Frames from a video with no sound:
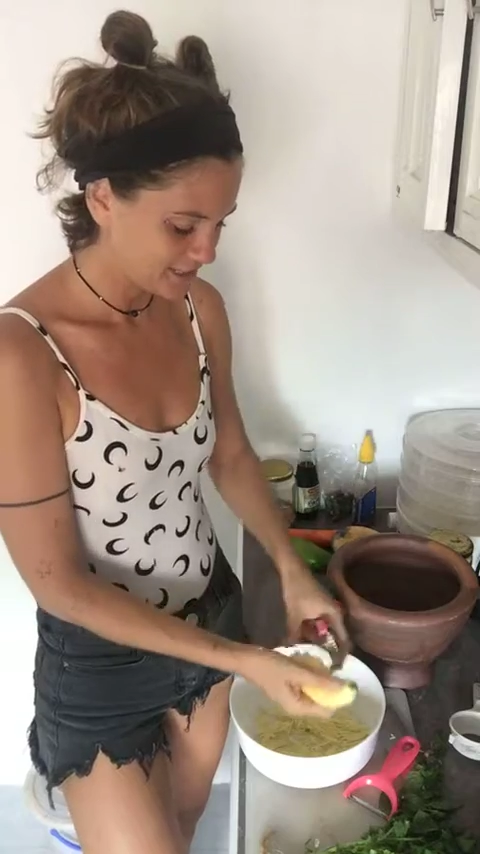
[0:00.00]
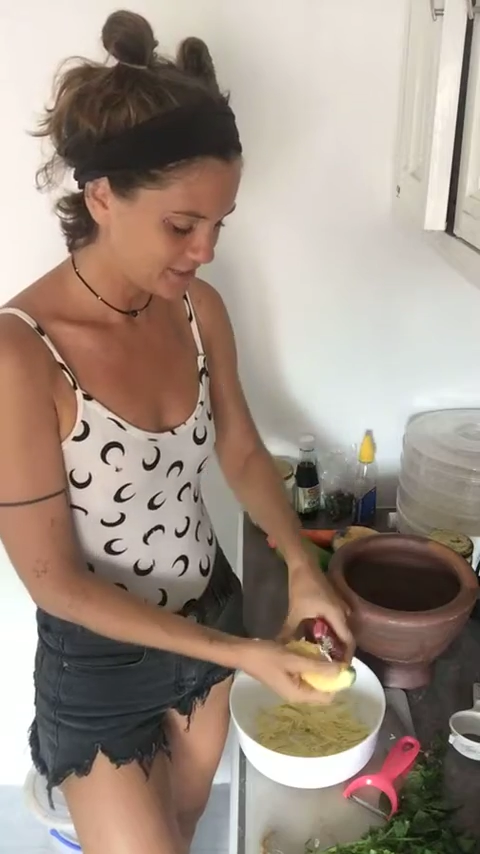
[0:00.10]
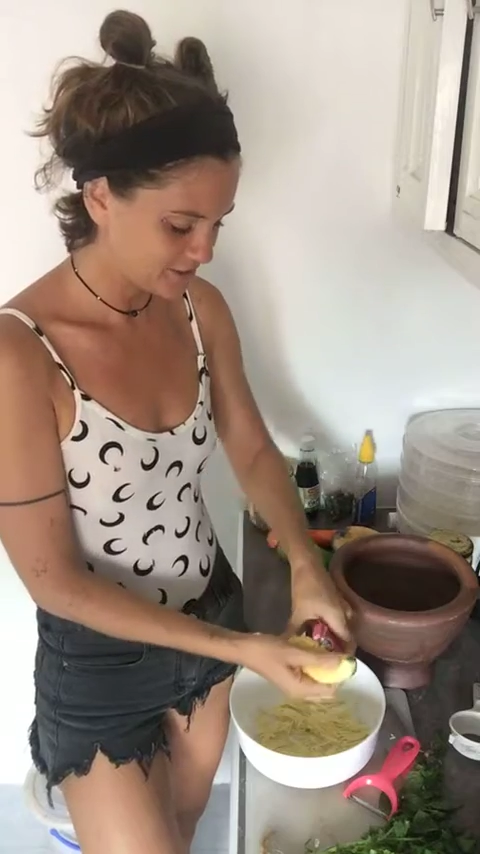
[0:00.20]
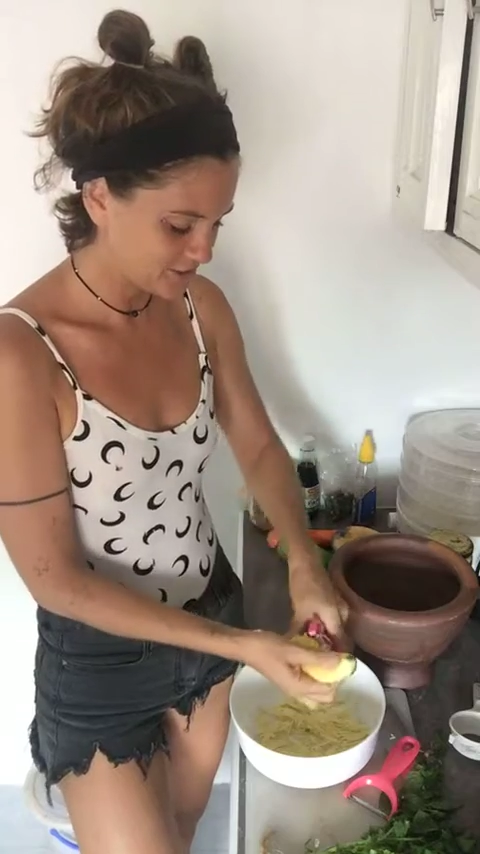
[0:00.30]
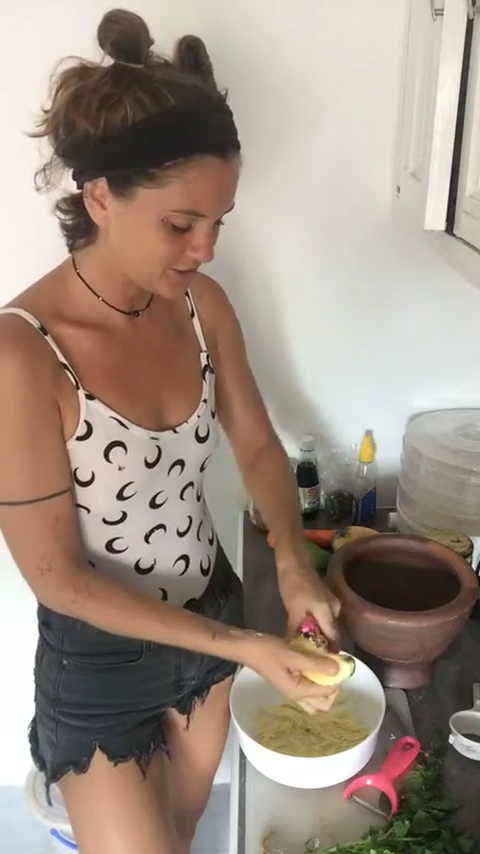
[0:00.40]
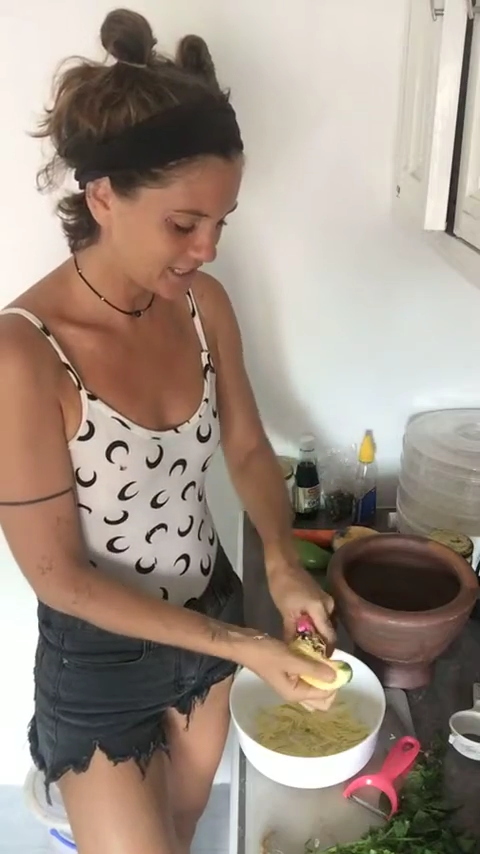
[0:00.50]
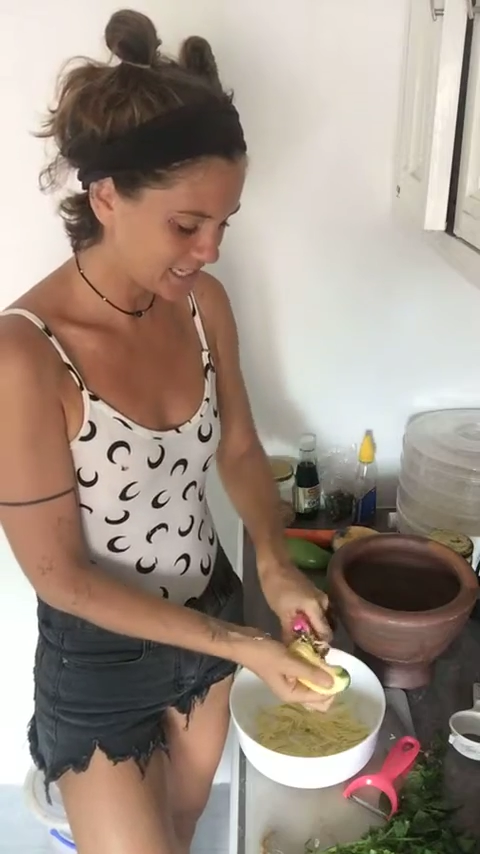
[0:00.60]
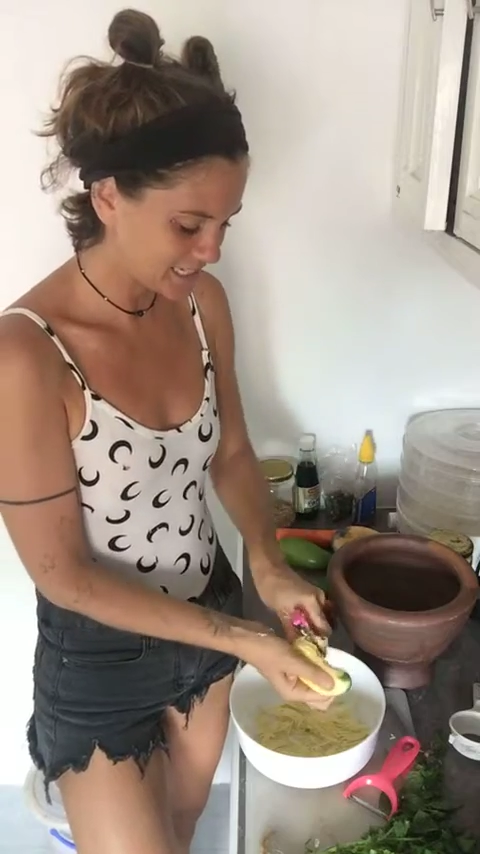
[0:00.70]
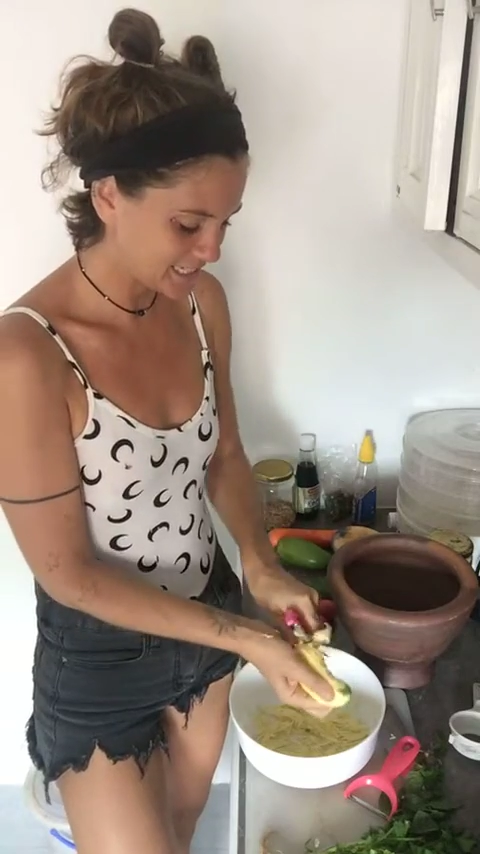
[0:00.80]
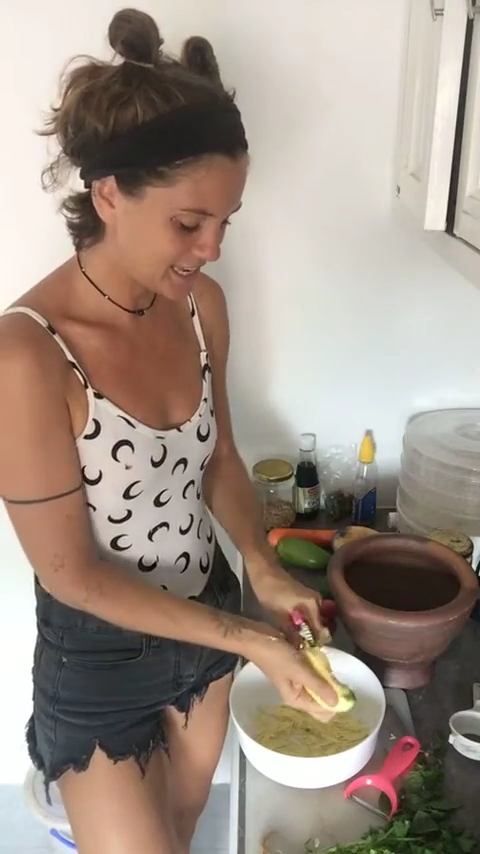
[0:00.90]
So it's
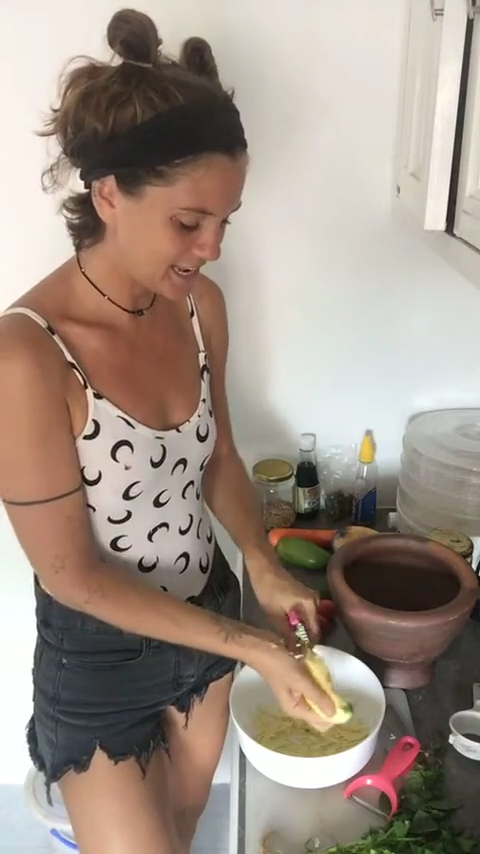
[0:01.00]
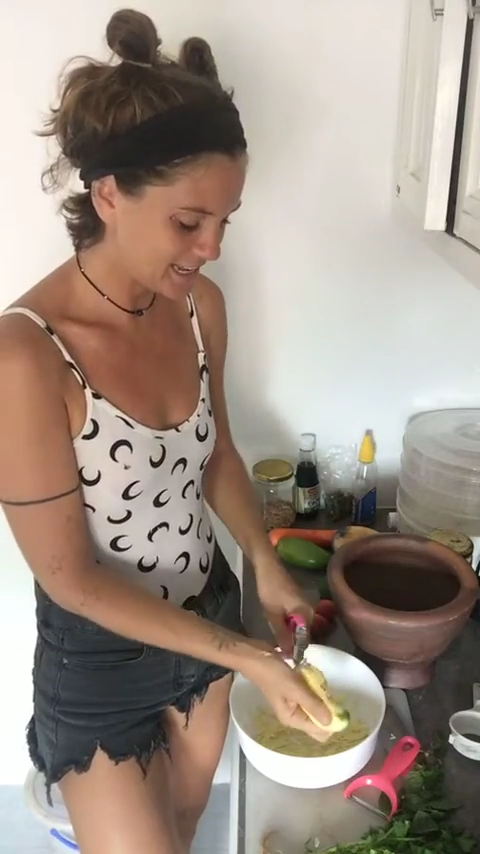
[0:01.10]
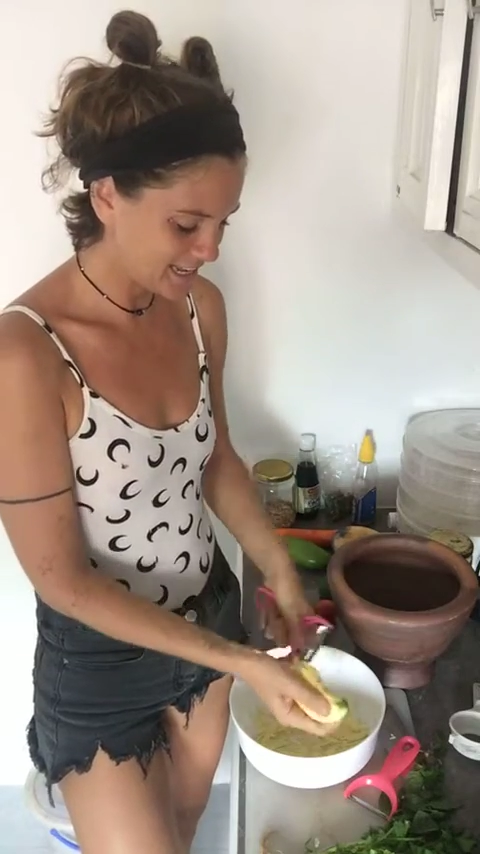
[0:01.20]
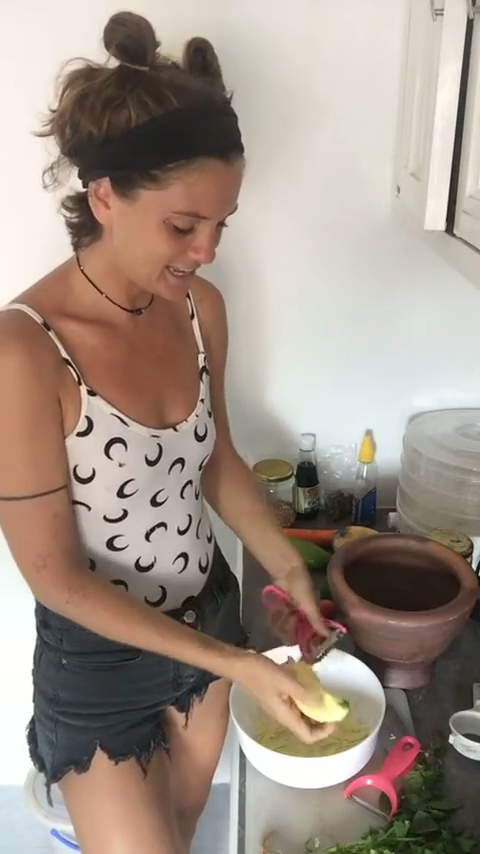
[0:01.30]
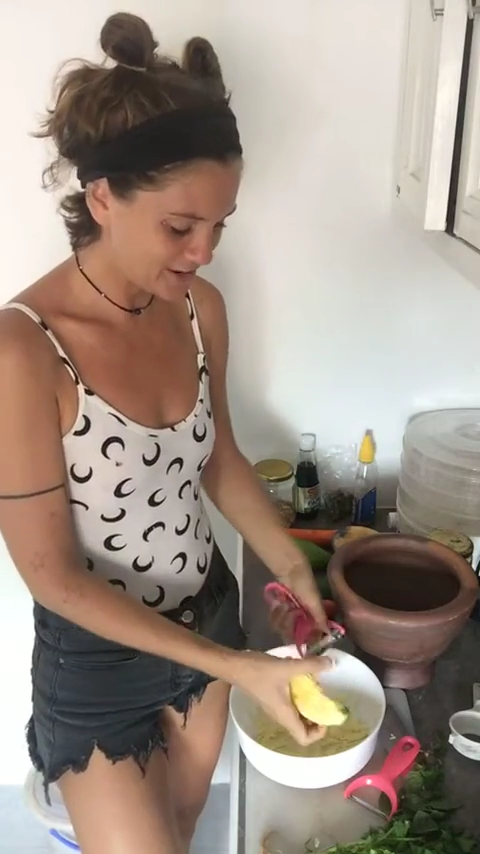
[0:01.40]
really exciting